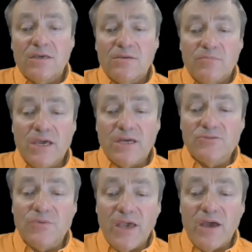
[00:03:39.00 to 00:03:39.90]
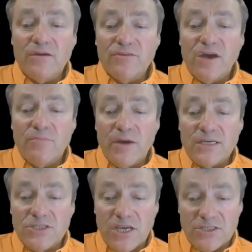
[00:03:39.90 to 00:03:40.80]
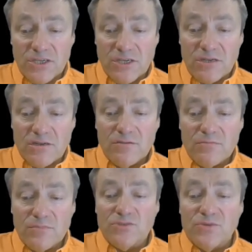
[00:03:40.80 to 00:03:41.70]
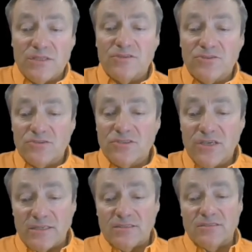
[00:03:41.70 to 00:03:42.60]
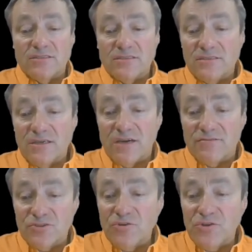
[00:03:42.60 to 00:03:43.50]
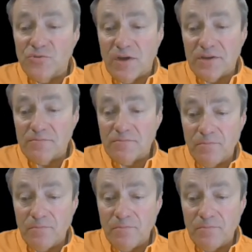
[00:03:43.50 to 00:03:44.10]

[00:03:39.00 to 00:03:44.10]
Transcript: because we have a bijection between the two sets. I've shown you one.